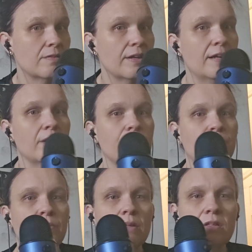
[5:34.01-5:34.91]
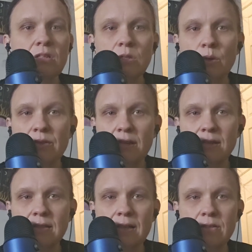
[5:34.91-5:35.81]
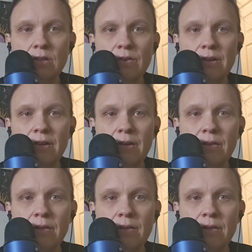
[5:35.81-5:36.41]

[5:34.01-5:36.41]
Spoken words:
here. Do I think it's less over here?